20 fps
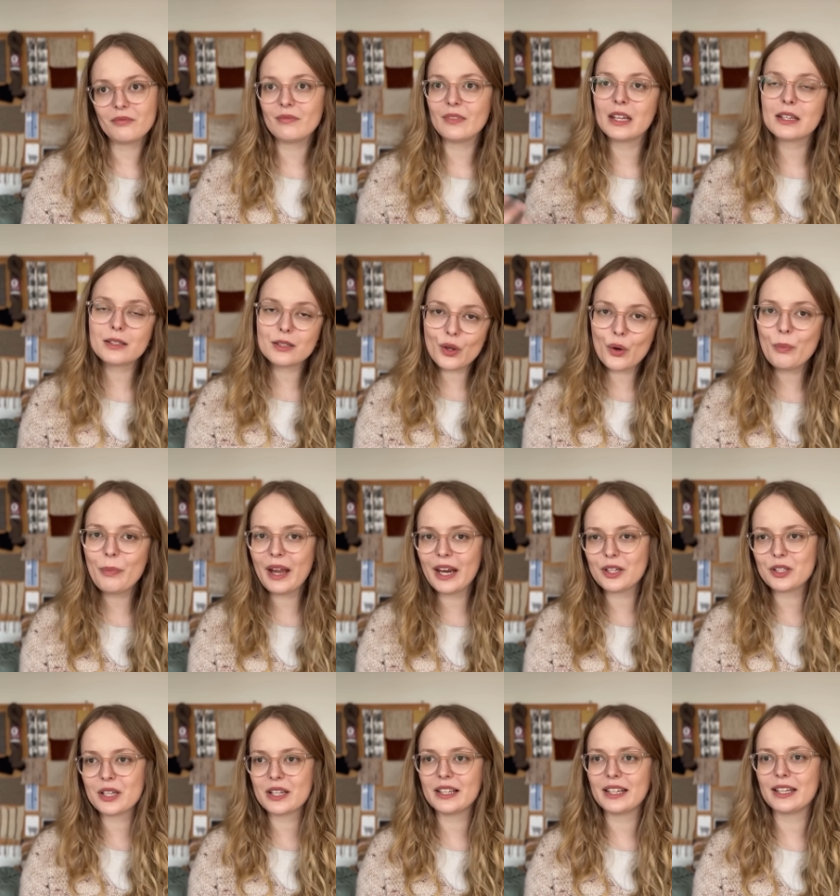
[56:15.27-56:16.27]
so
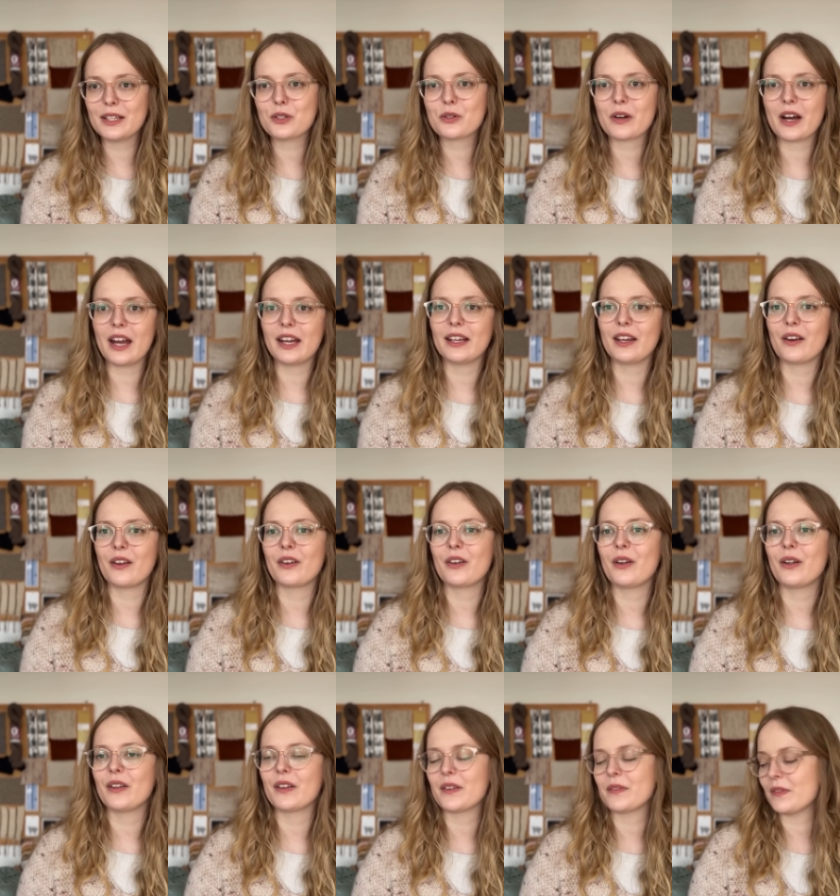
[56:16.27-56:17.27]
patiently trying it on
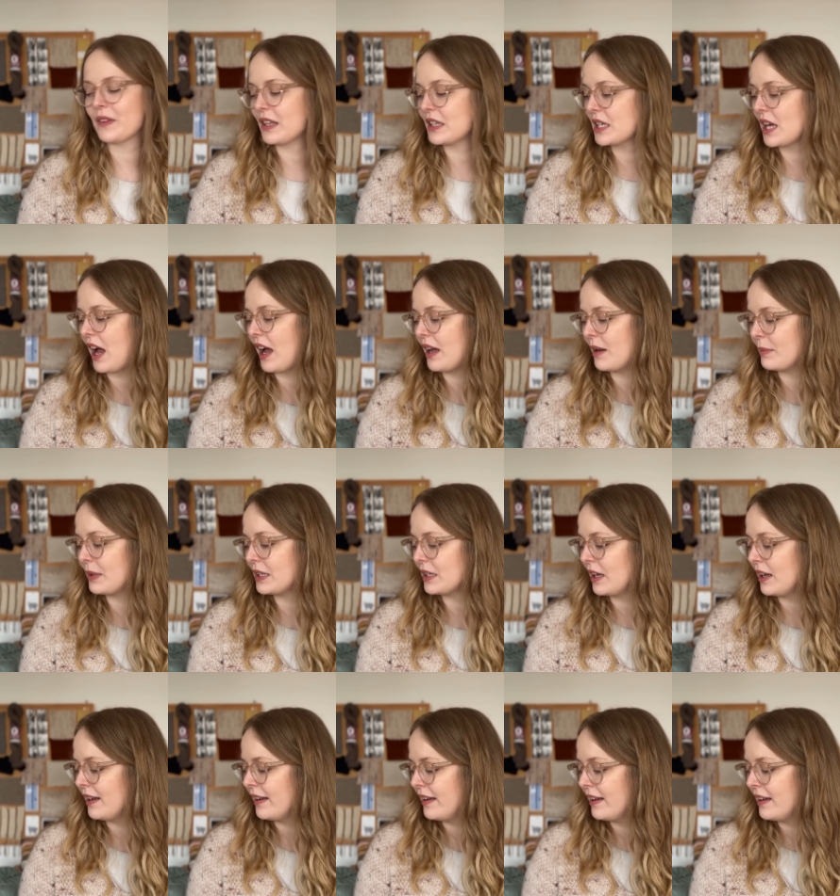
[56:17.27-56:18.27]
all of the time, and
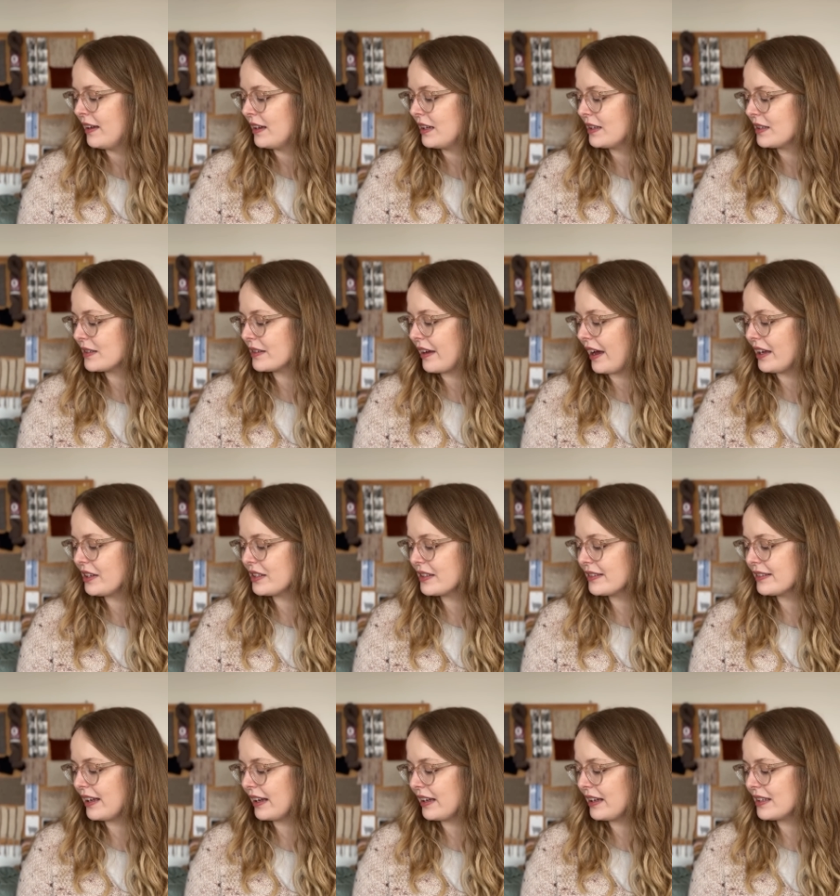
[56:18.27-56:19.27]
so I just
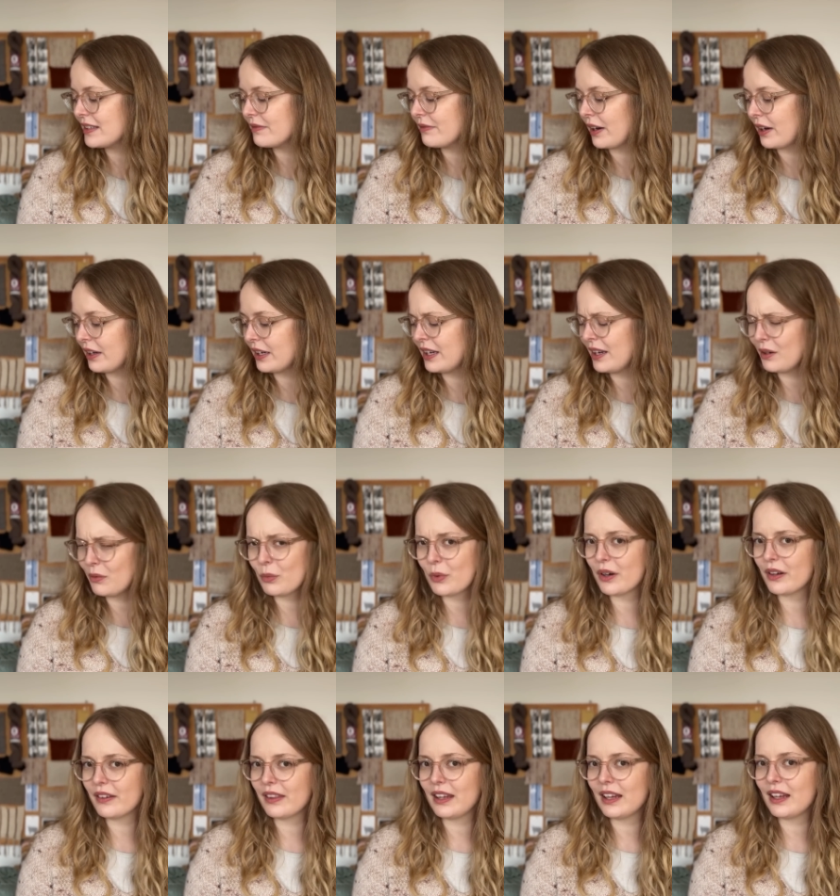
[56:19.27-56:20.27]
think he's very knit
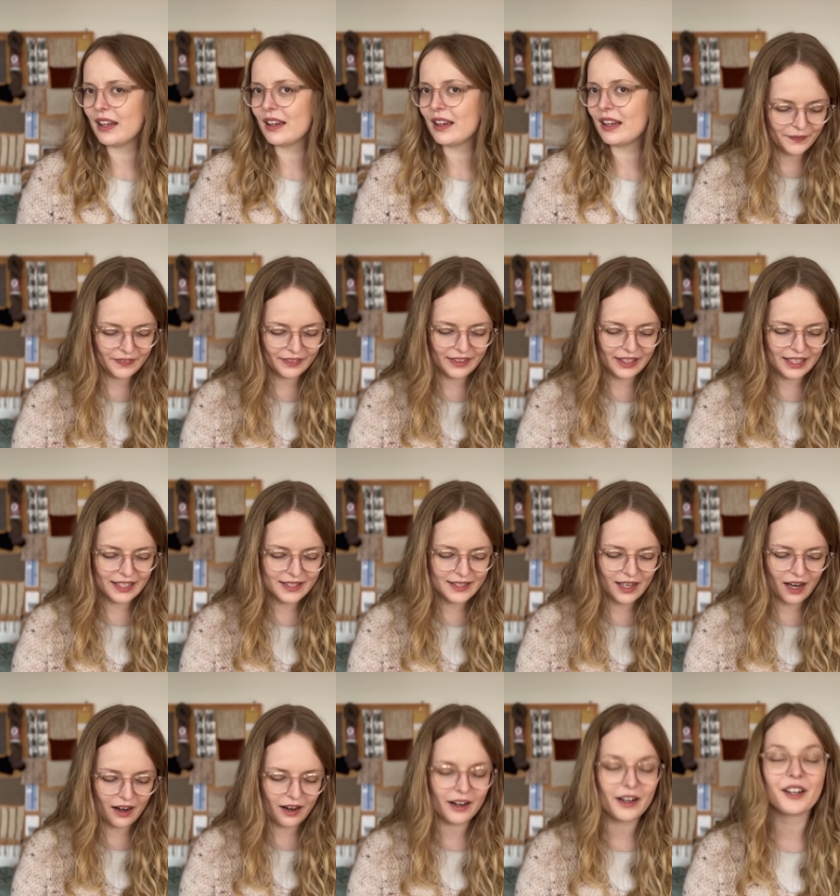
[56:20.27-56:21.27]
worthy. These
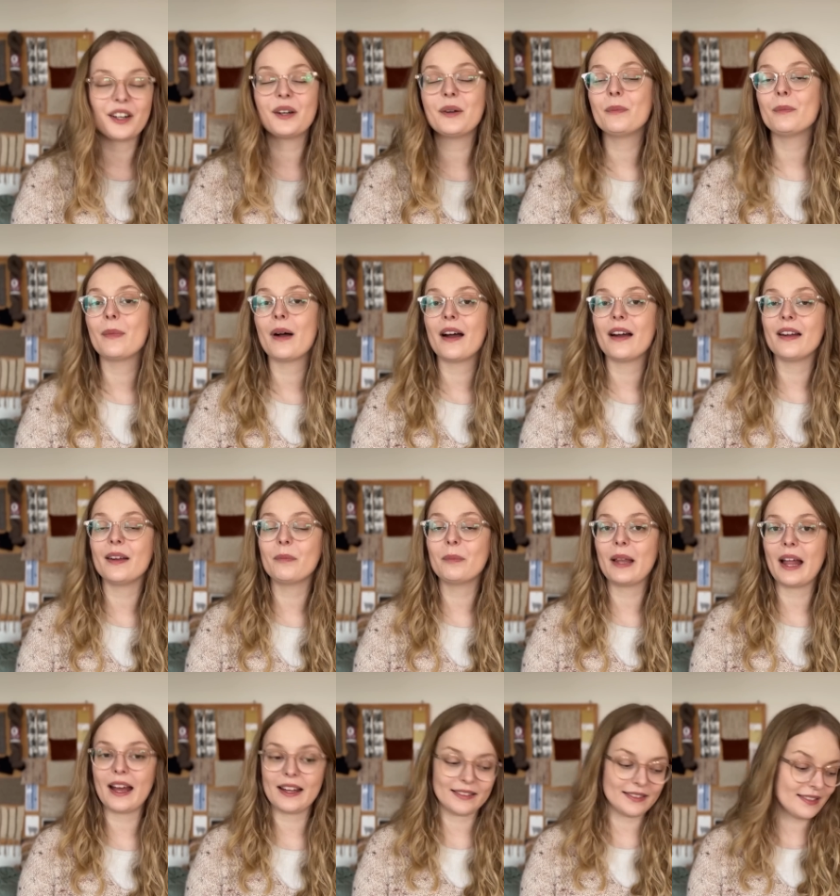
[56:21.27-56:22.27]
are my
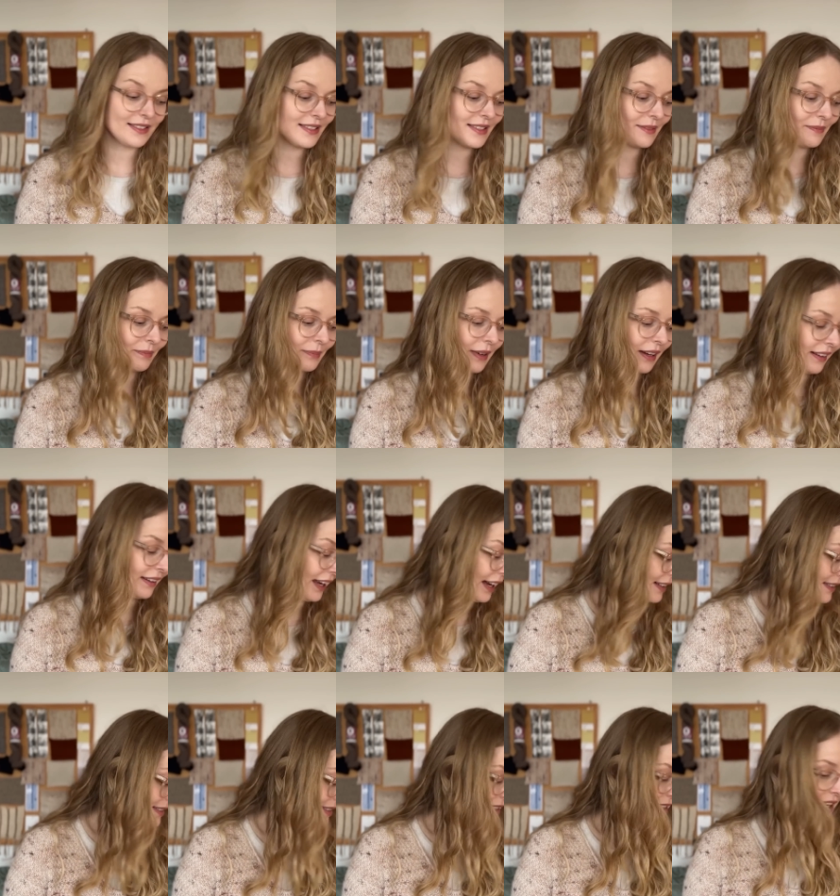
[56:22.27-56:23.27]
plans, my
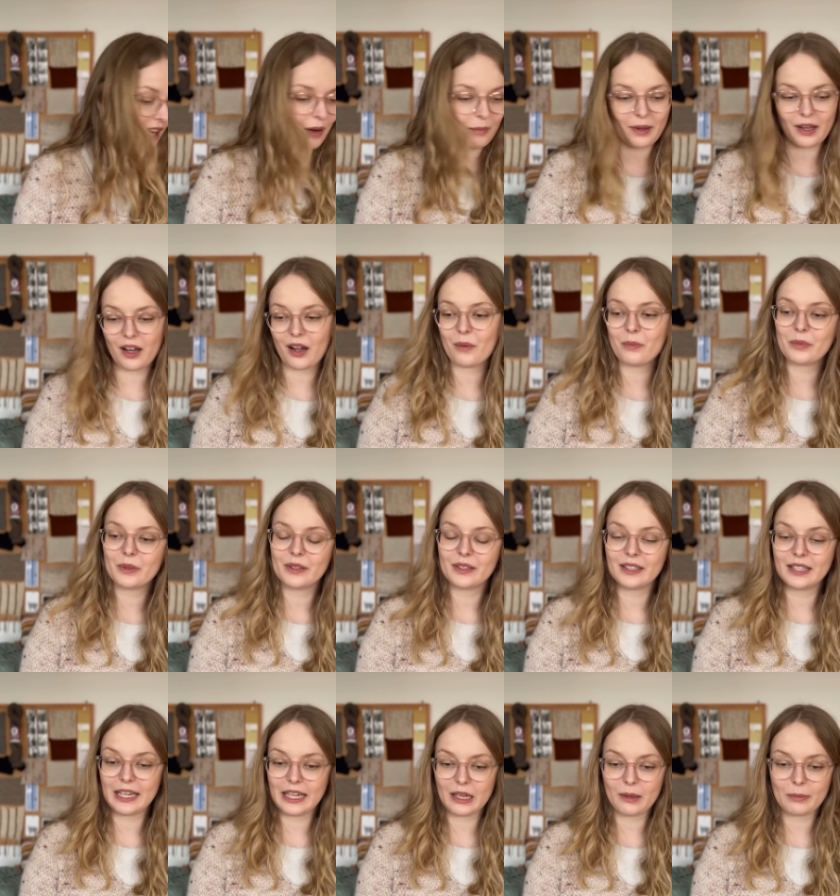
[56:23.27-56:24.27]
next coming up
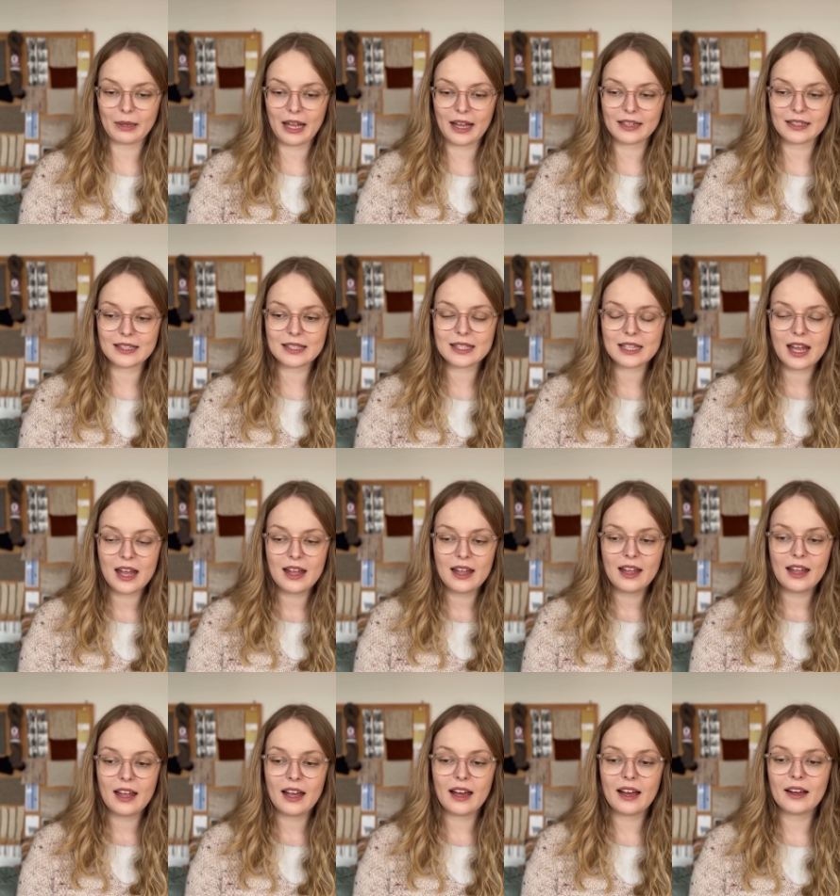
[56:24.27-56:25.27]
knitting plans.
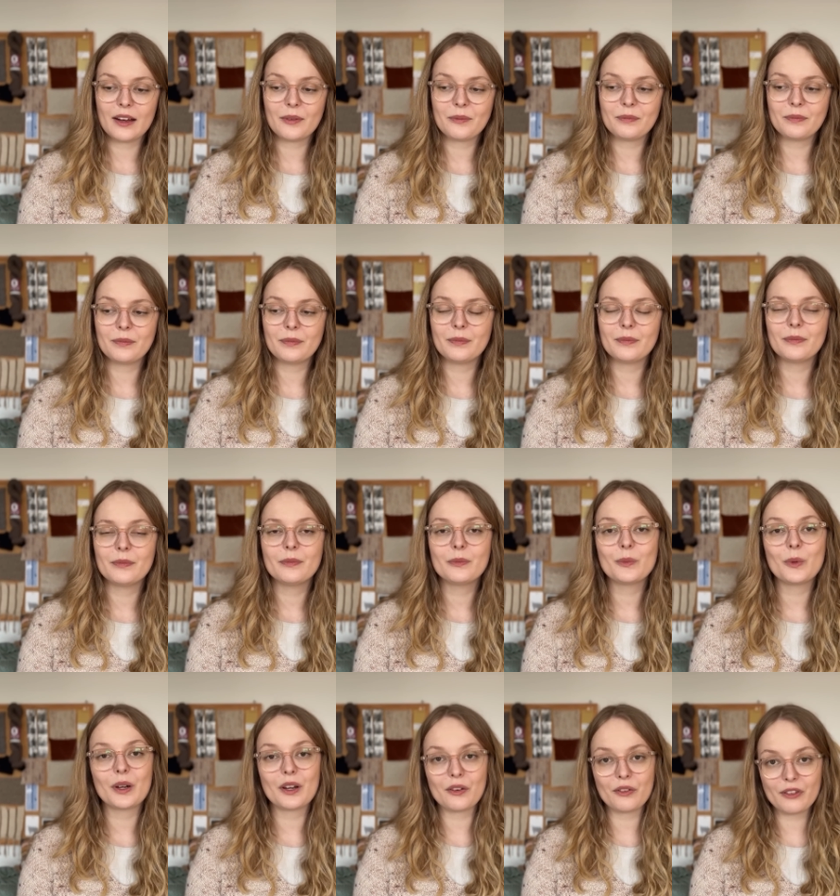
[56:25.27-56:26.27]

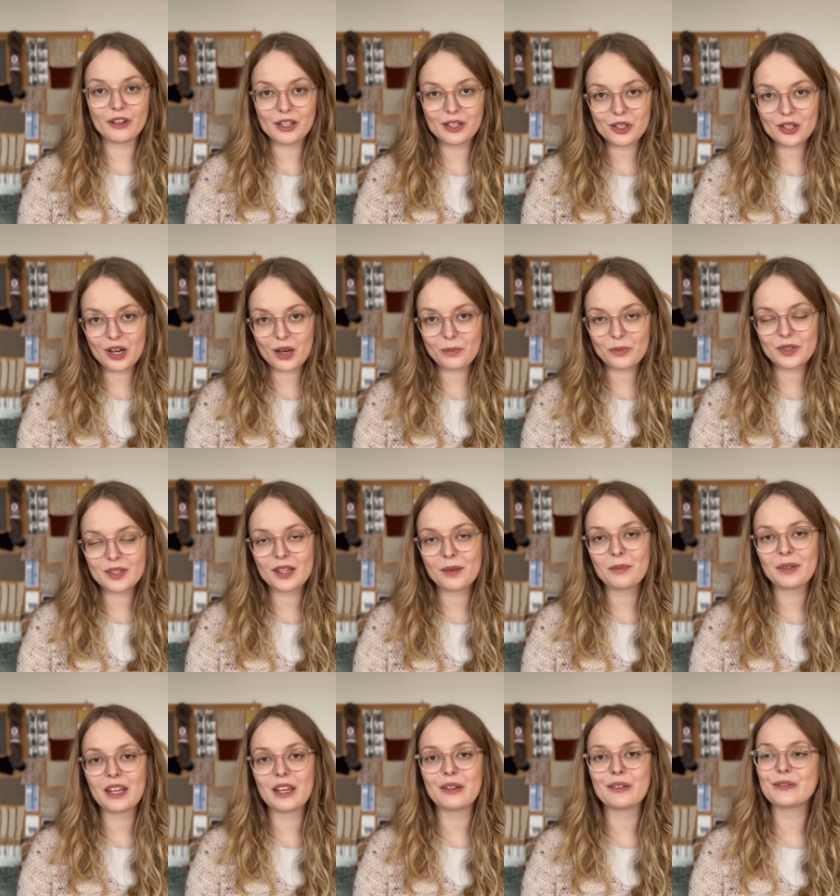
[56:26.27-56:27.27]
Want to finish up some
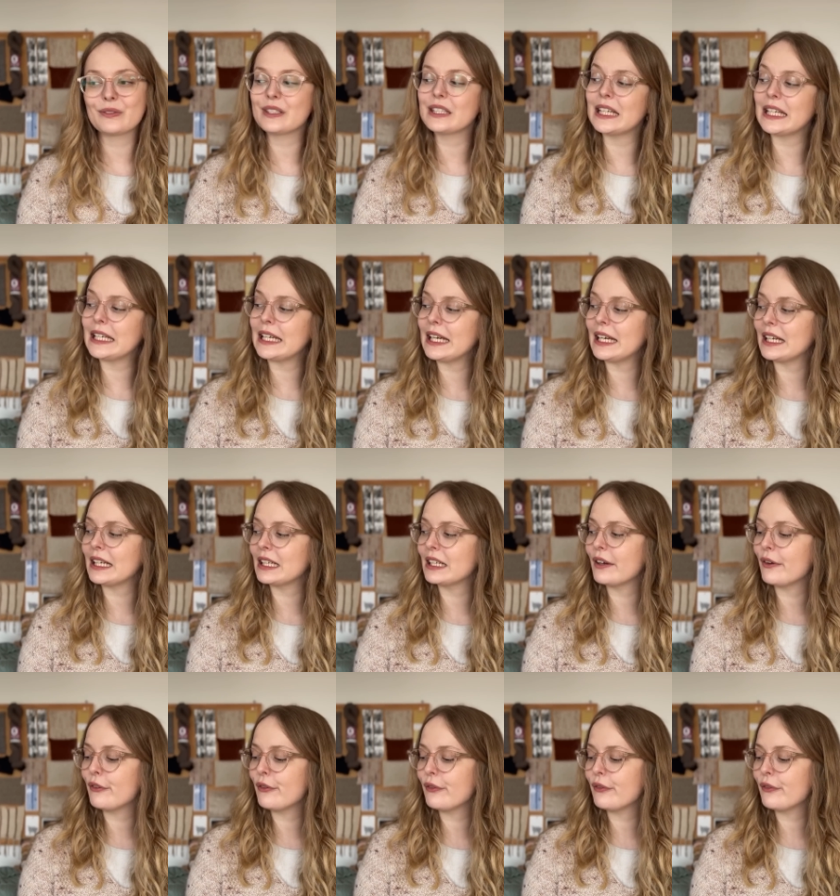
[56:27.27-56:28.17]
gift knitting,